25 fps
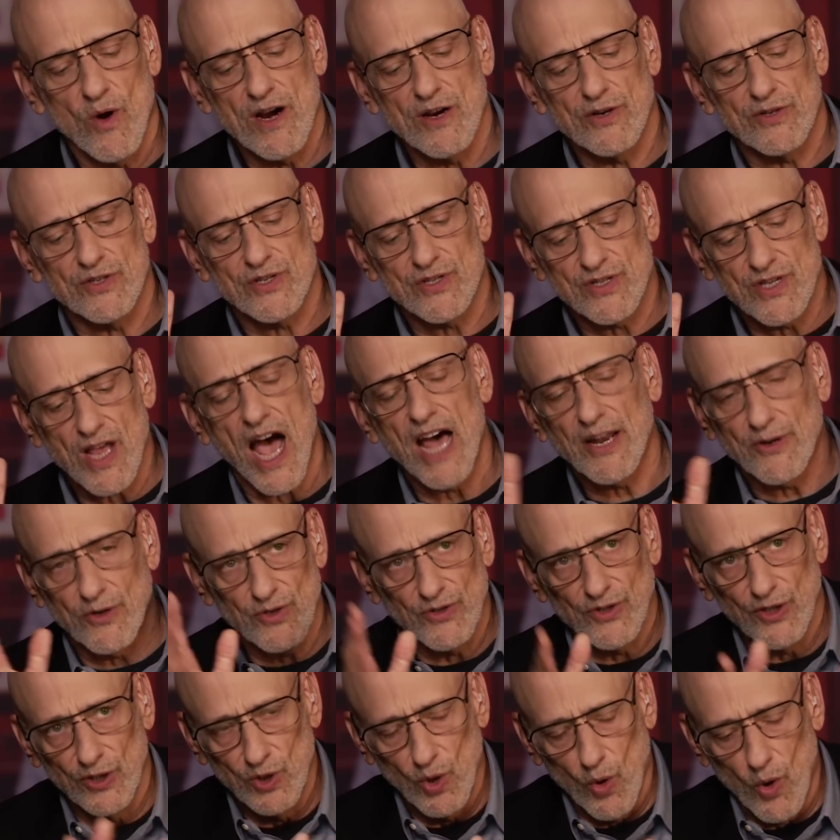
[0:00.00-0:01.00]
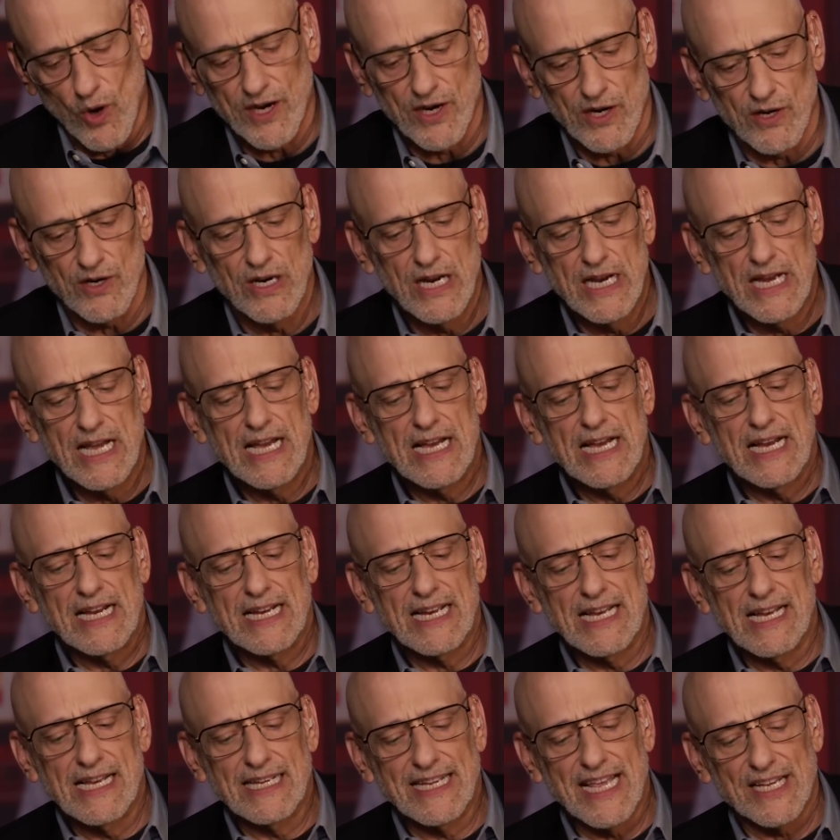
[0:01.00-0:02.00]
where Stoddard, the lawyer,
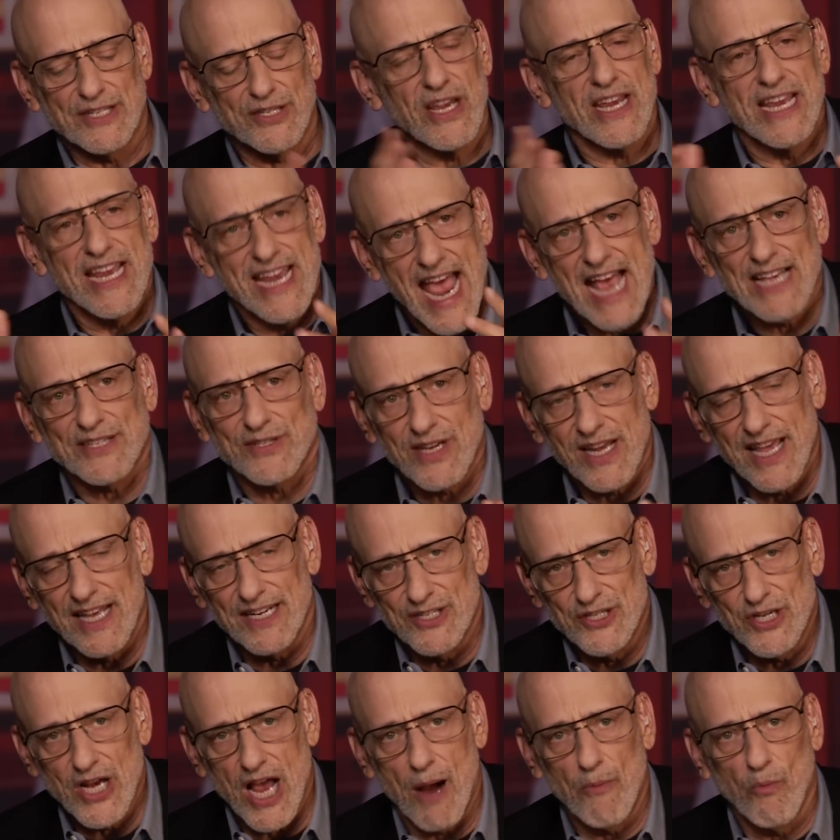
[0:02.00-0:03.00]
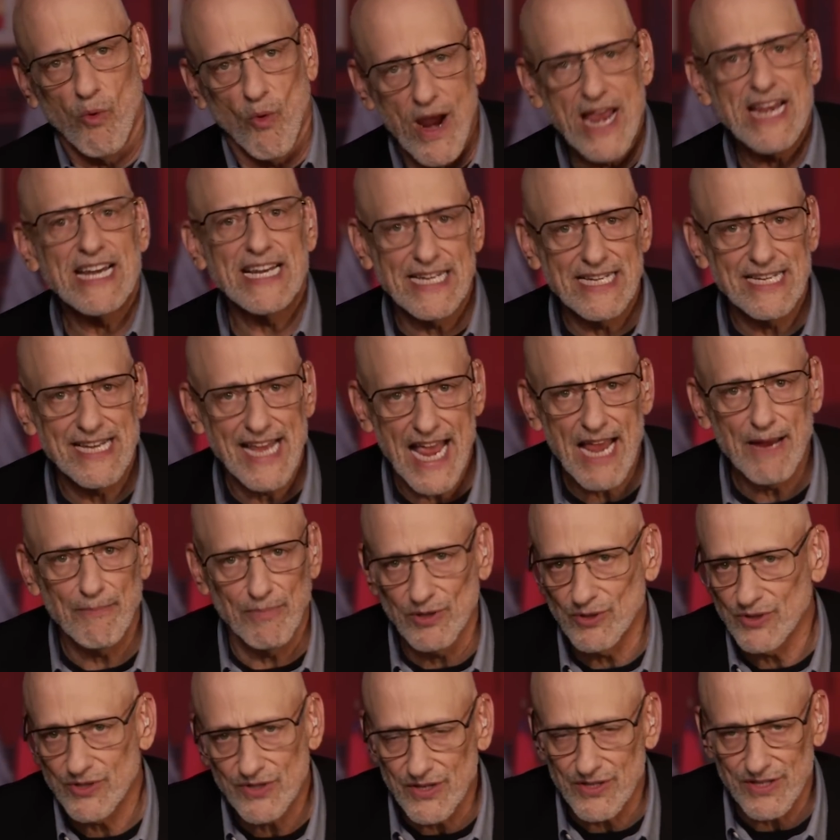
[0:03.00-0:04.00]
gets he has to get a job waiting
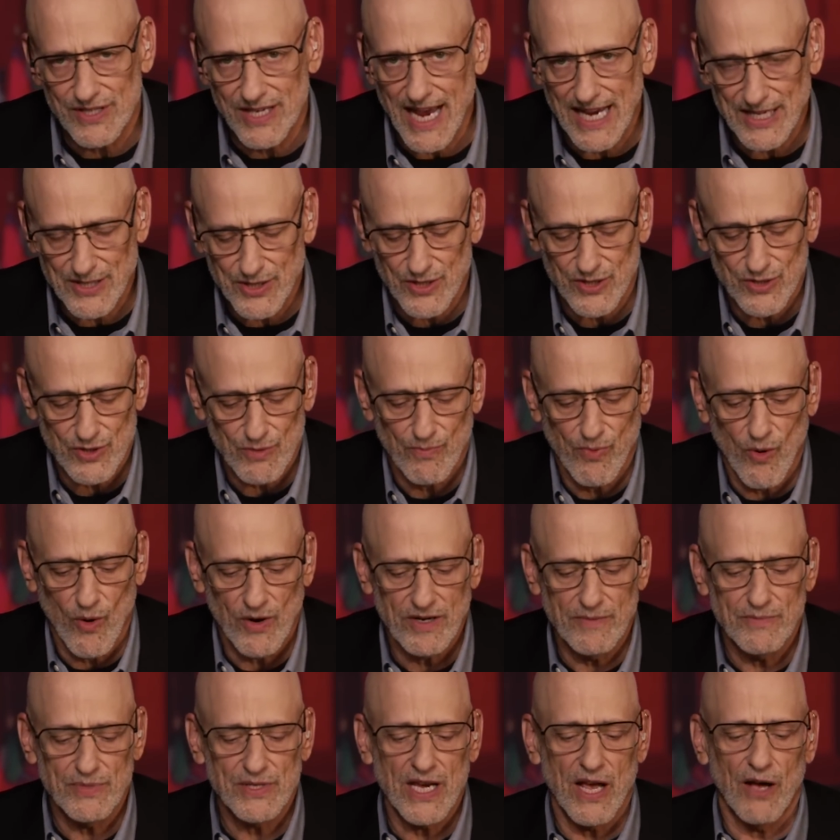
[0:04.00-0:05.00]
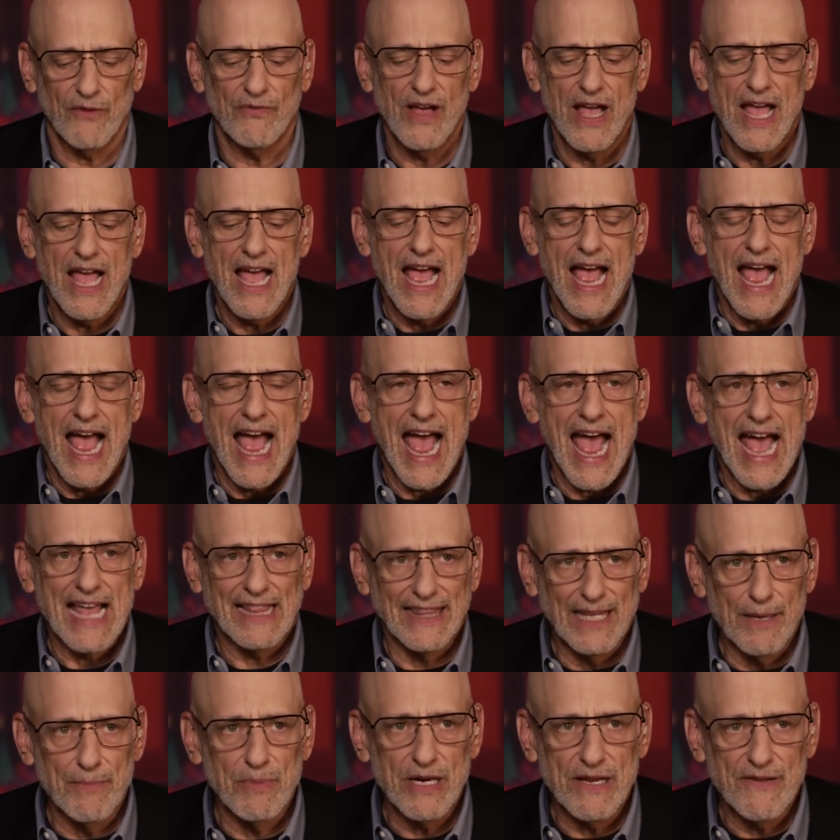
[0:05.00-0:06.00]
tables because he has to support himself.
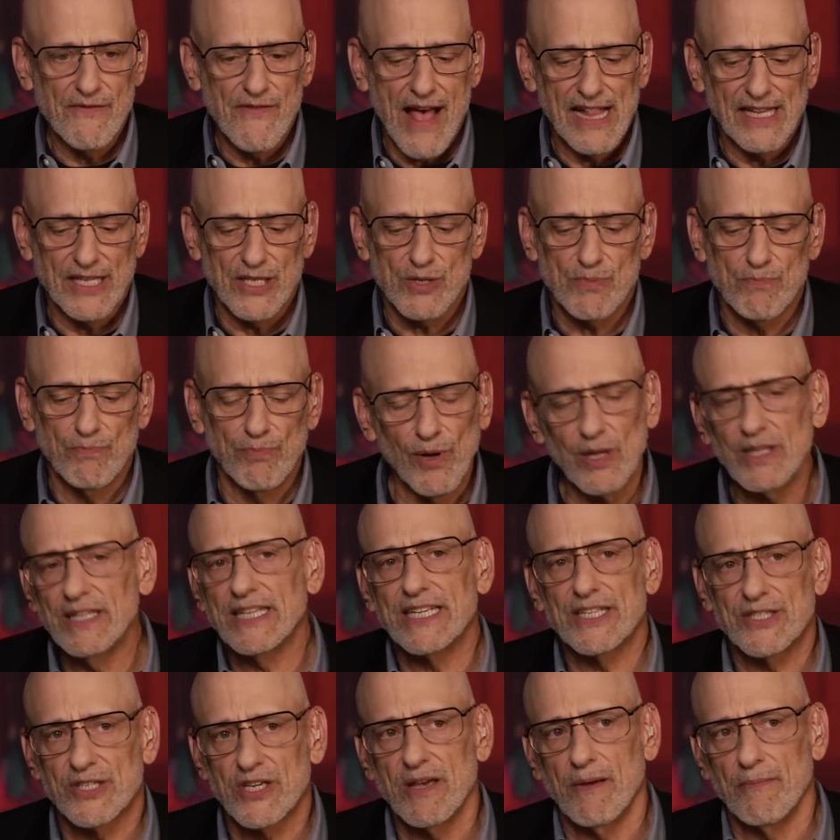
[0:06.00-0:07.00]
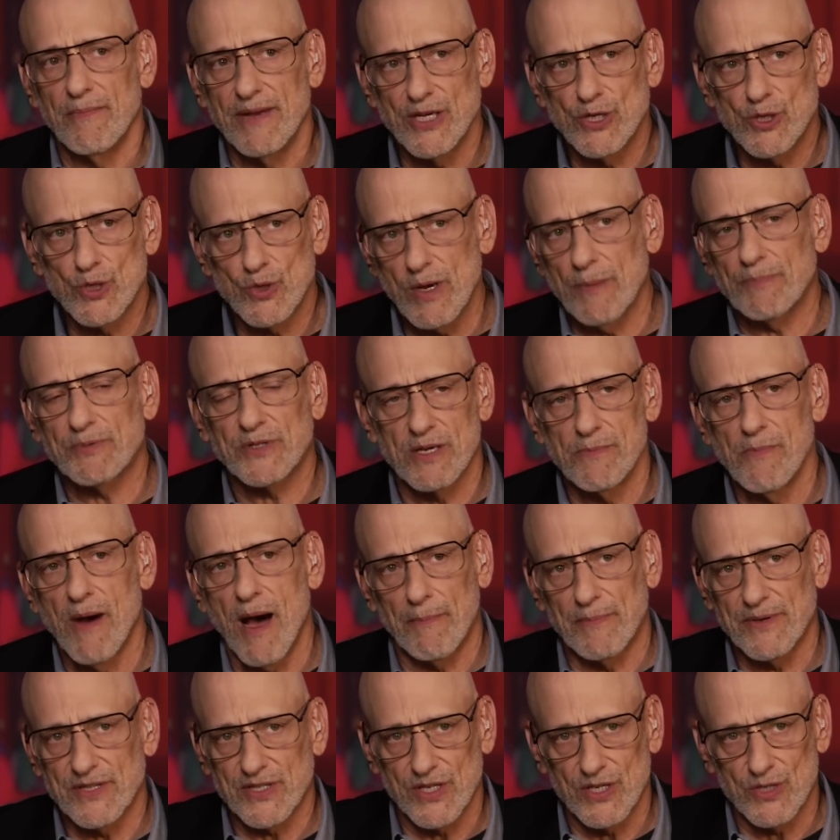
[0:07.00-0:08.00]
And Liberty Valance bullies him and trips him
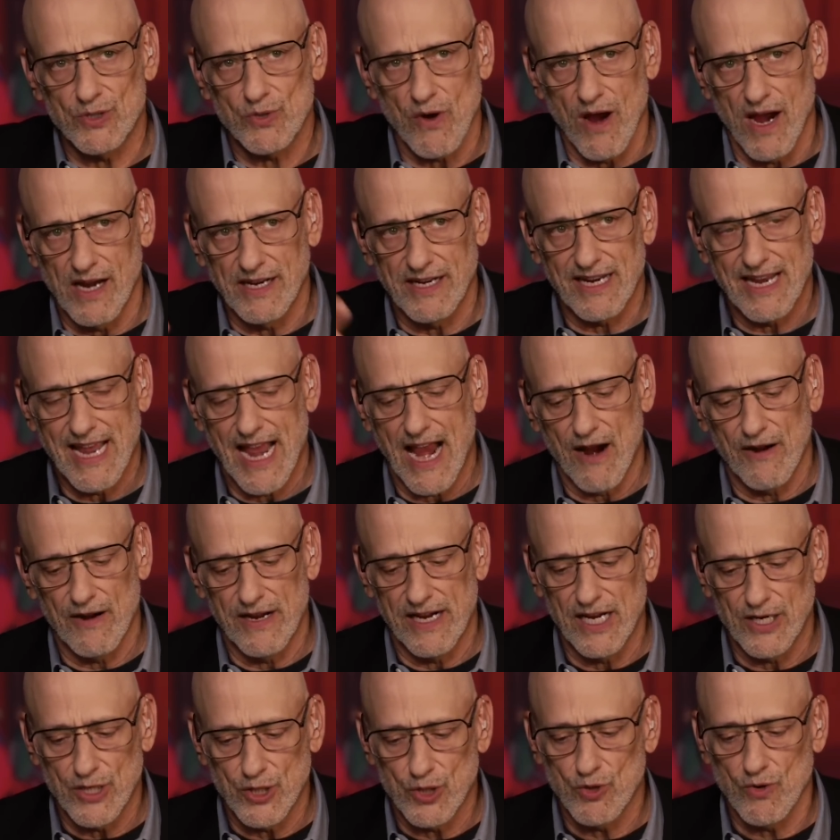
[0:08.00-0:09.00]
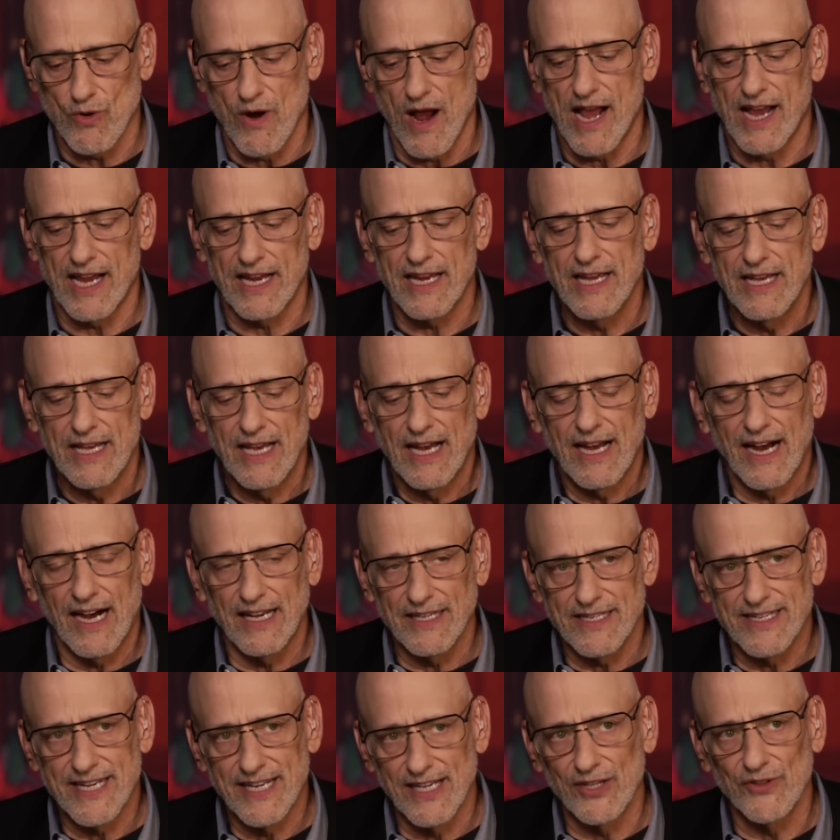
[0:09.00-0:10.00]
up as he's trying to carry a tray
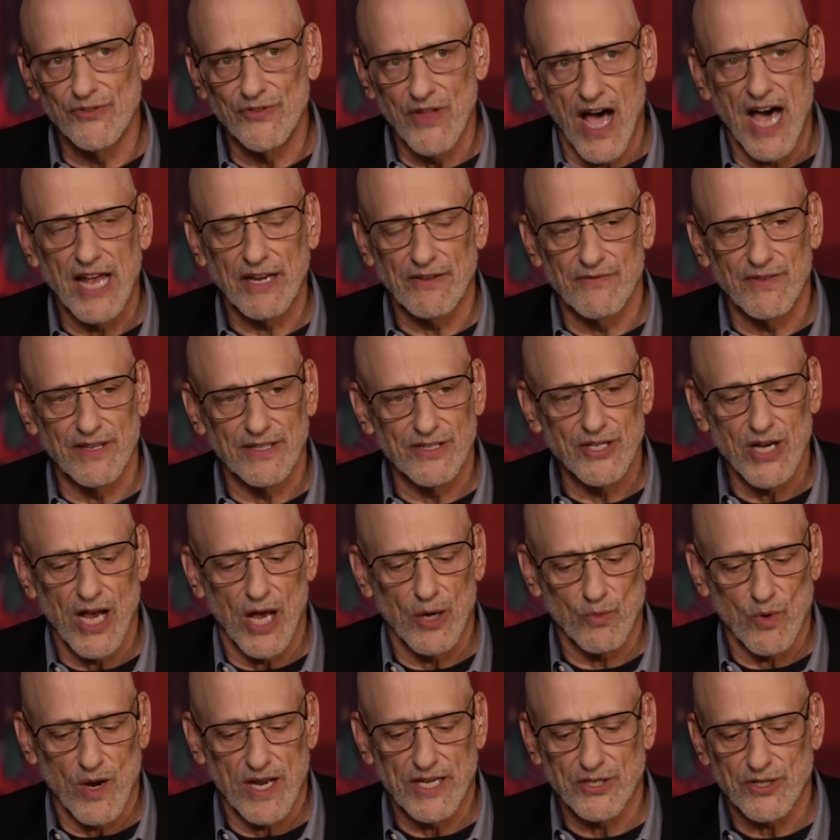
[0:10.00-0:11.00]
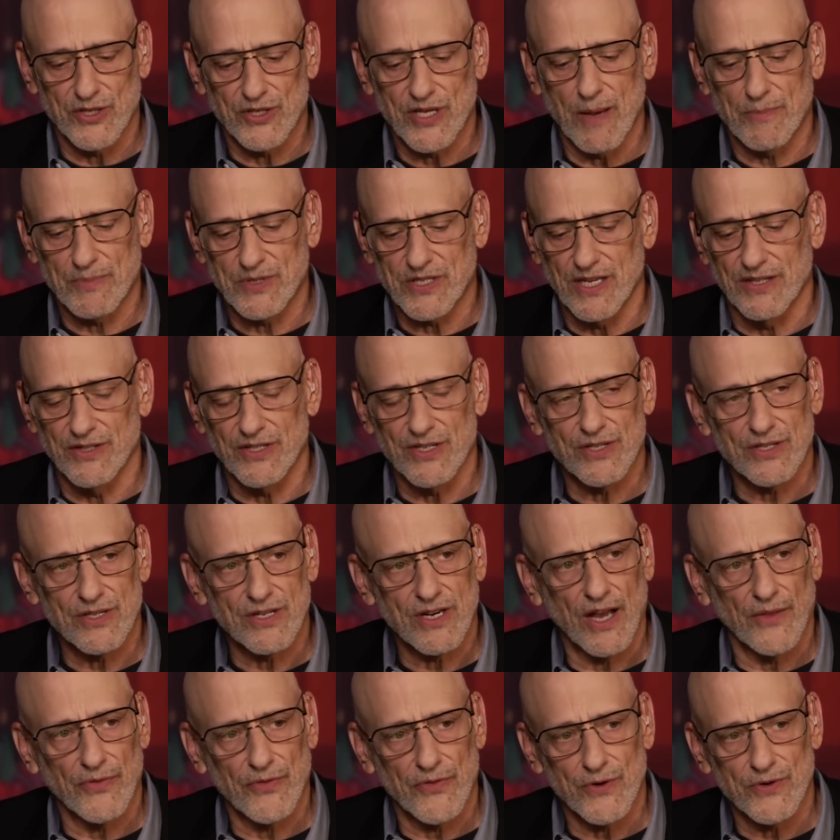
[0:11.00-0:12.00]
until Doniphon John Wayne steps in. This is
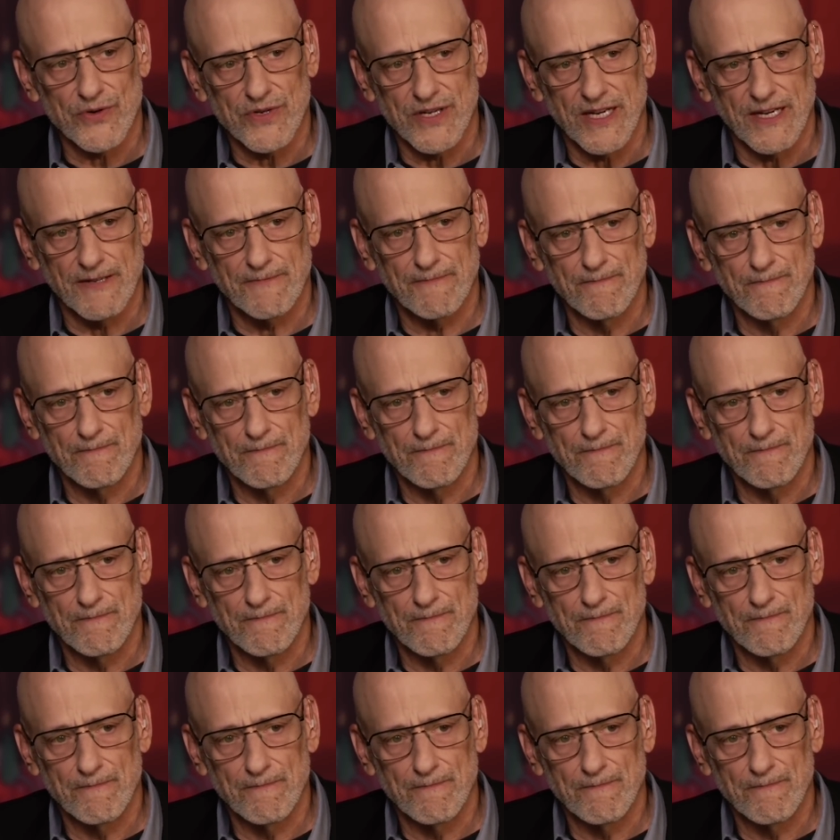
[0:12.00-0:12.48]
cut 13.